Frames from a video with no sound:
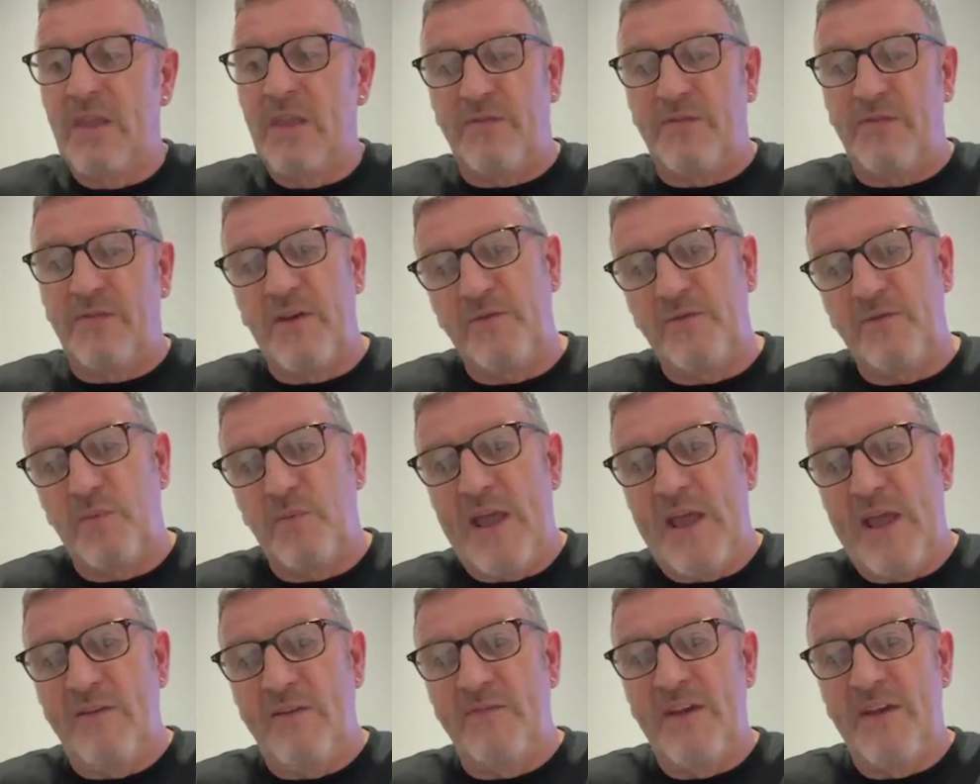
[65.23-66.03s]
The
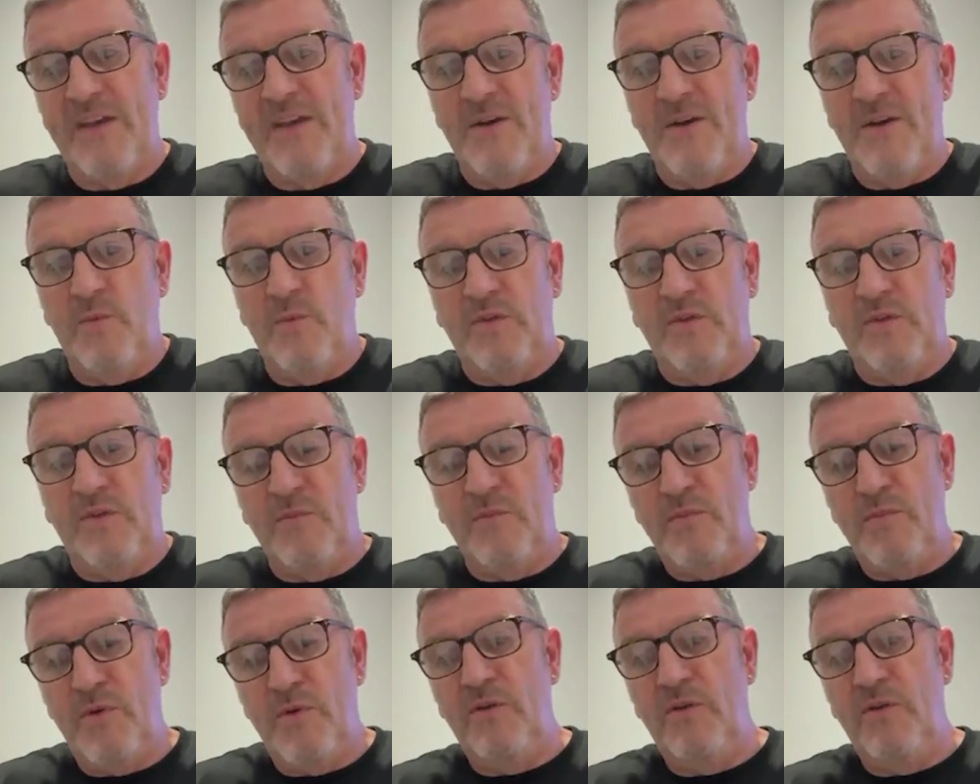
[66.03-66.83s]
first wave was
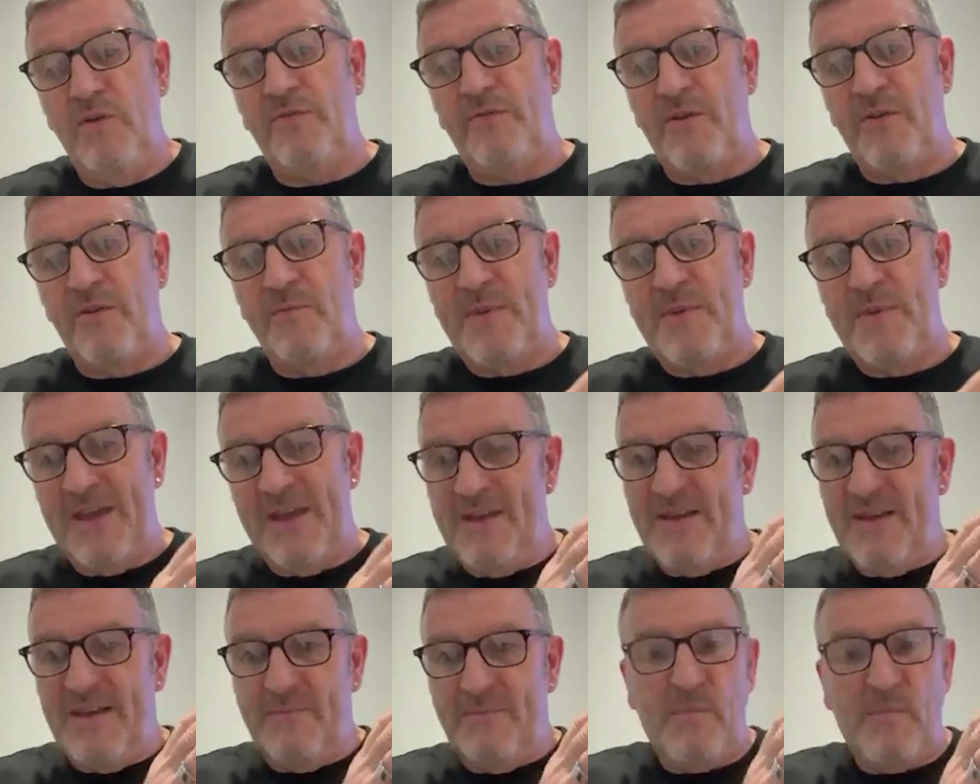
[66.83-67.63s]
the move from
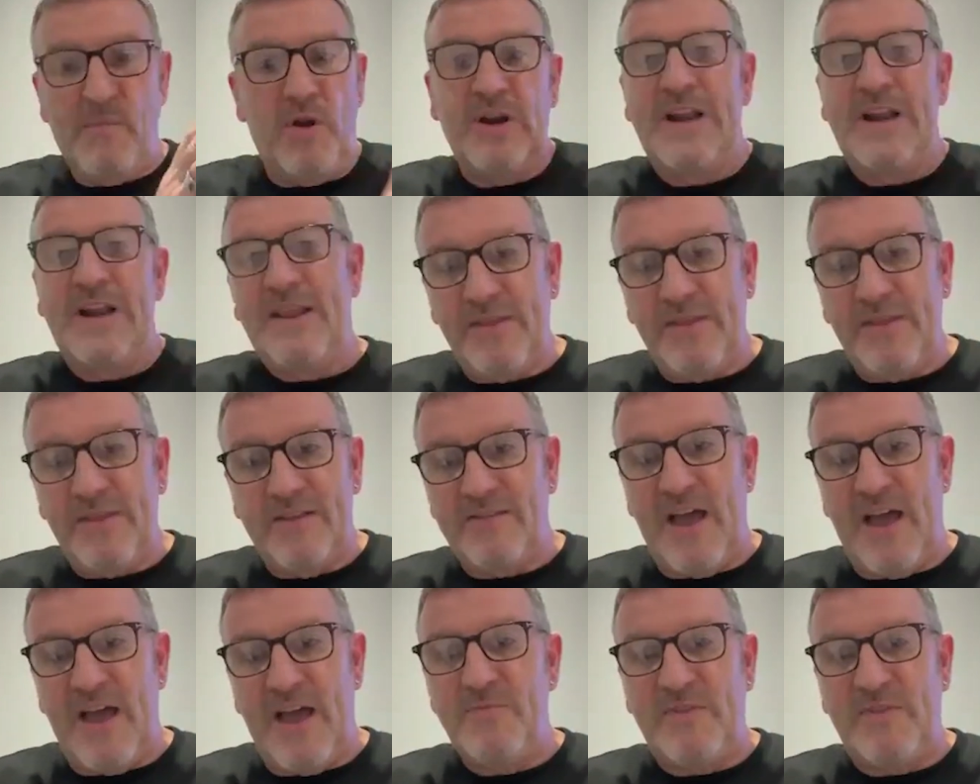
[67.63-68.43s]

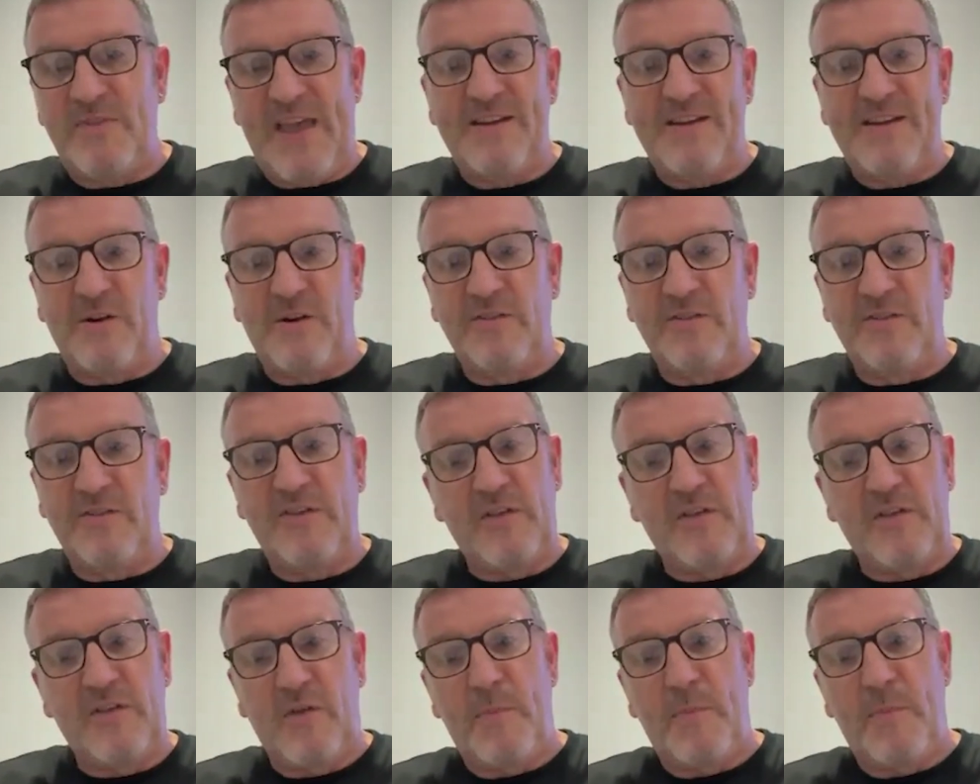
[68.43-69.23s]
monolithic type
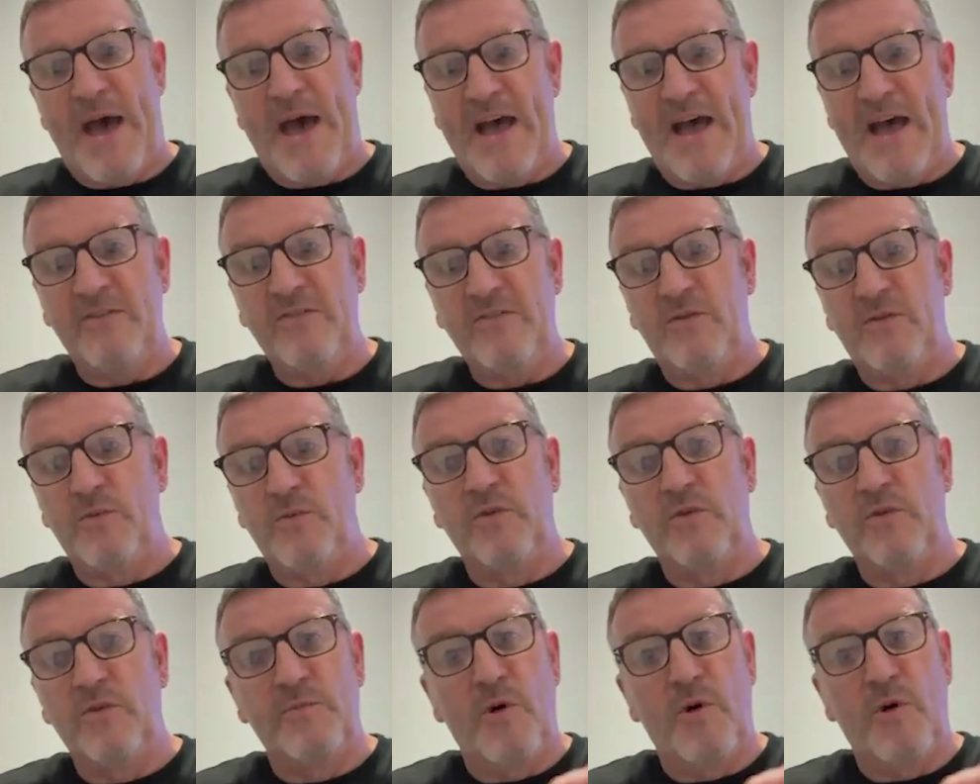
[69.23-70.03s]
technologies of the past
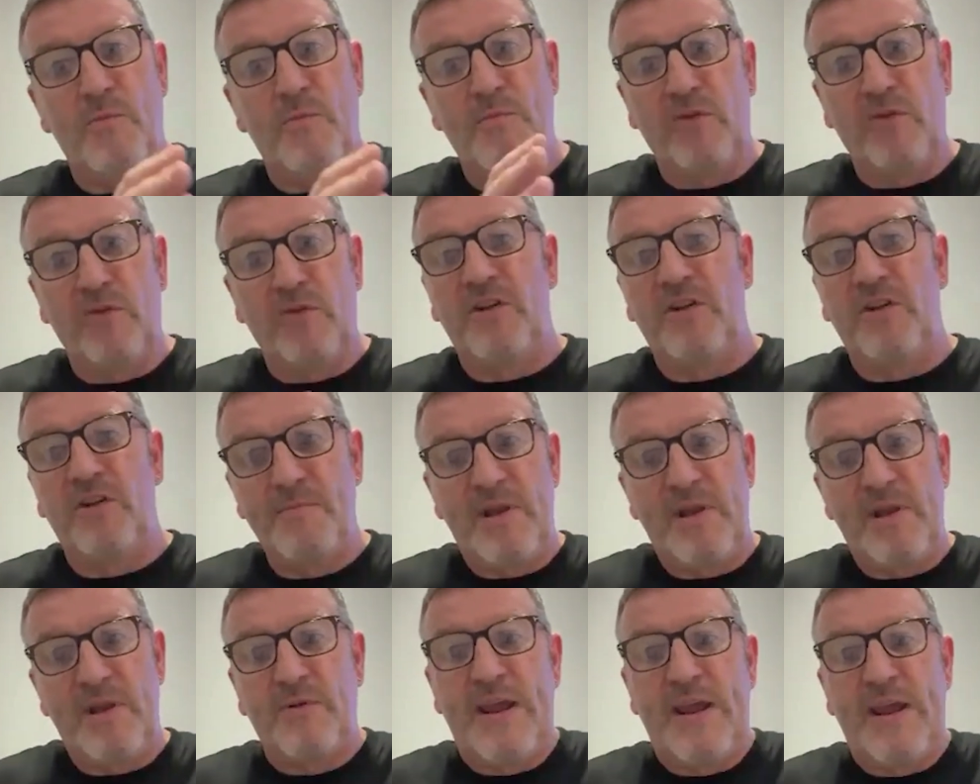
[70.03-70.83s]
towards more
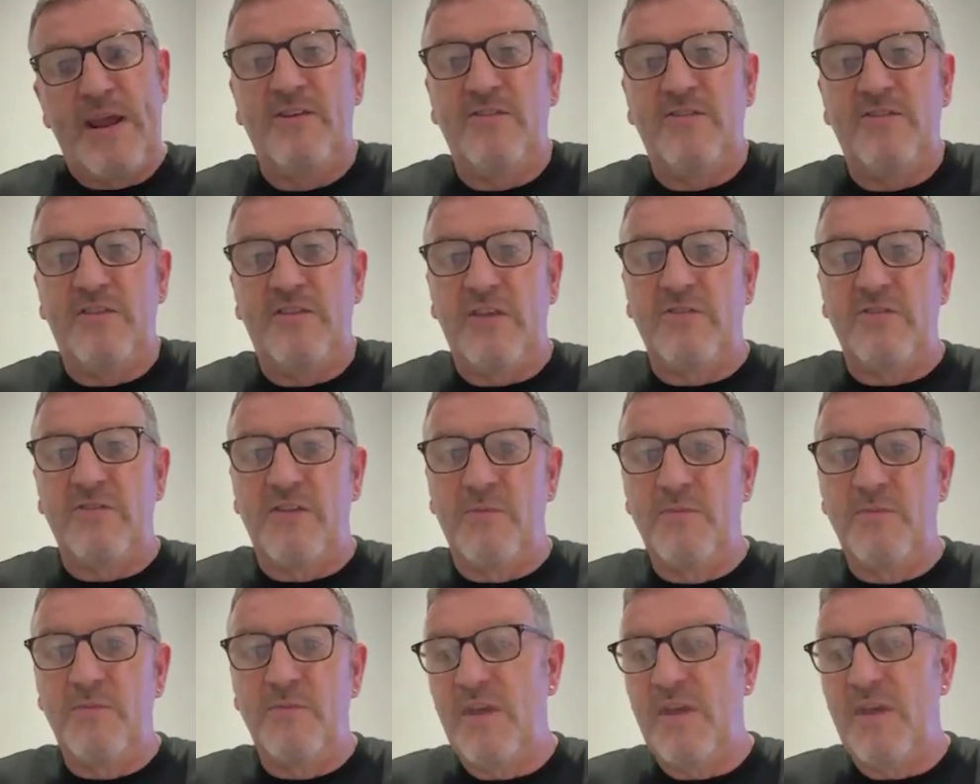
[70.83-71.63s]
modular mid-range
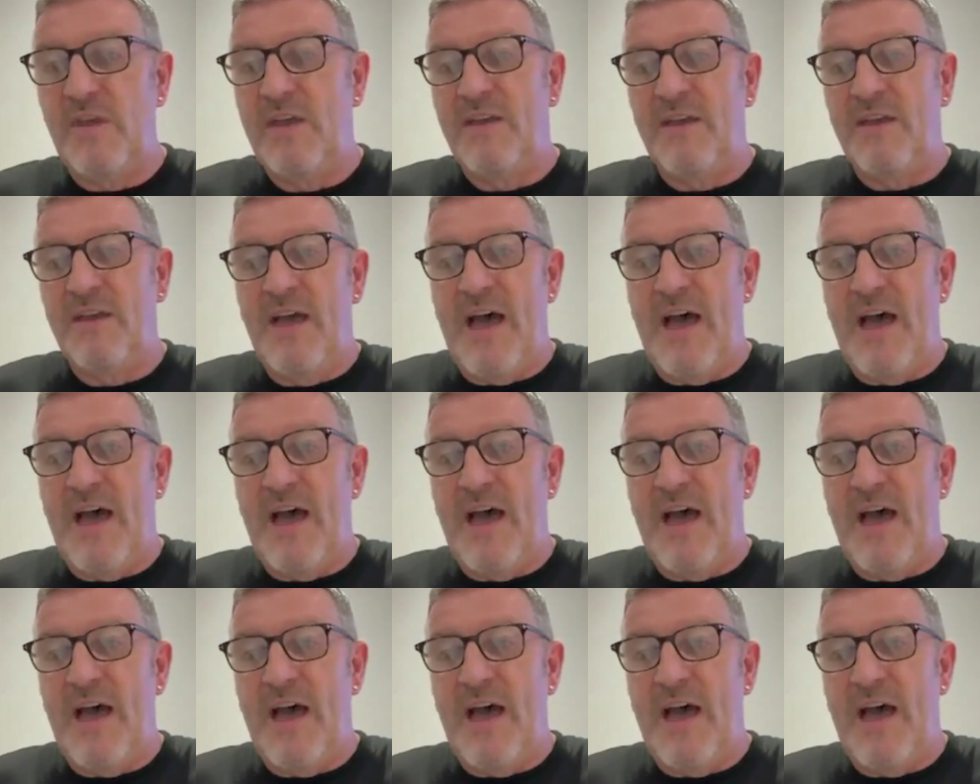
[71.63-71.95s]
systems.